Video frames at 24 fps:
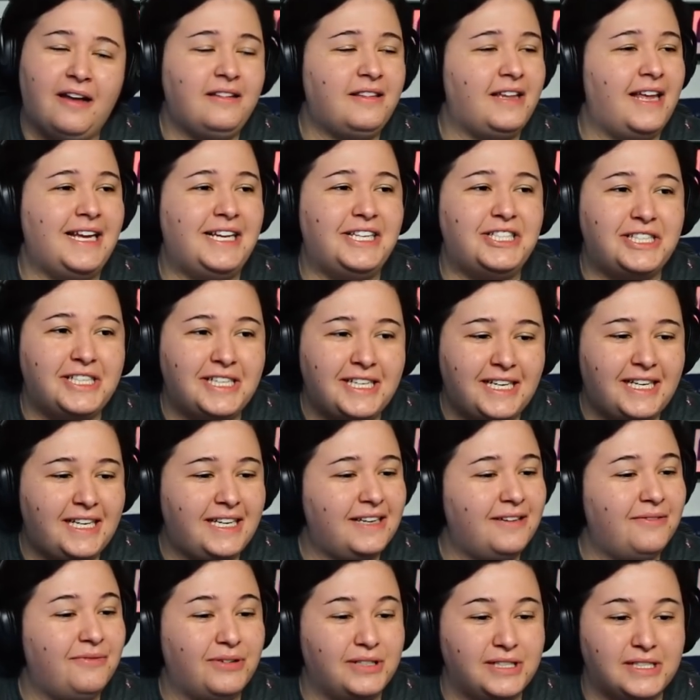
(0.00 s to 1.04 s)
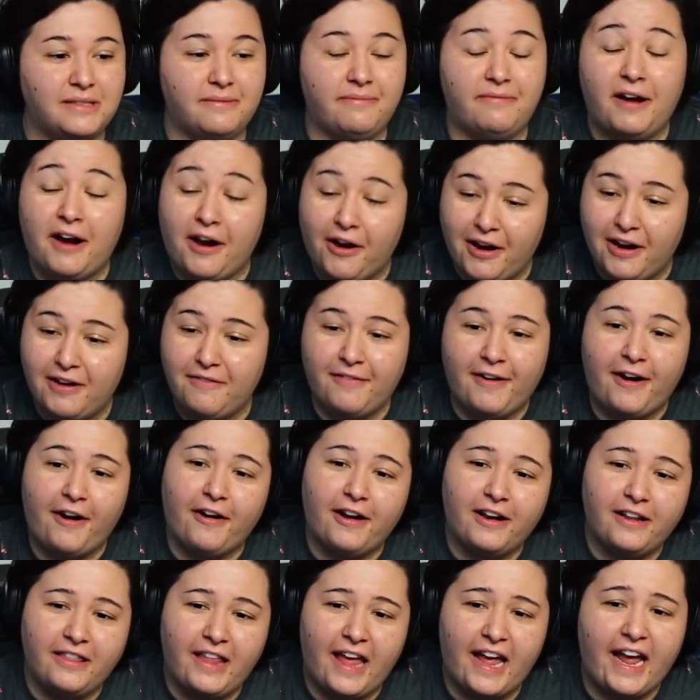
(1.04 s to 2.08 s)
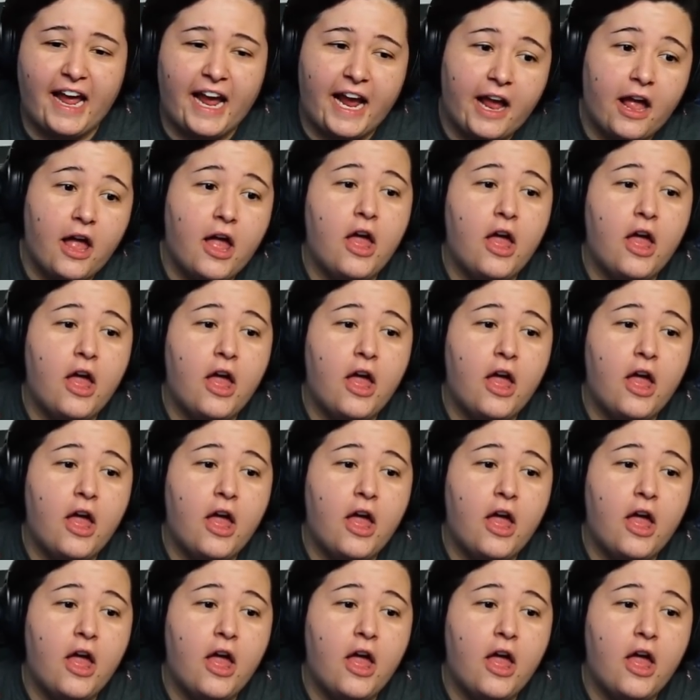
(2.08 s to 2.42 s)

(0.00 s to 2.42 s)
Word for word: Like, she was very, very like,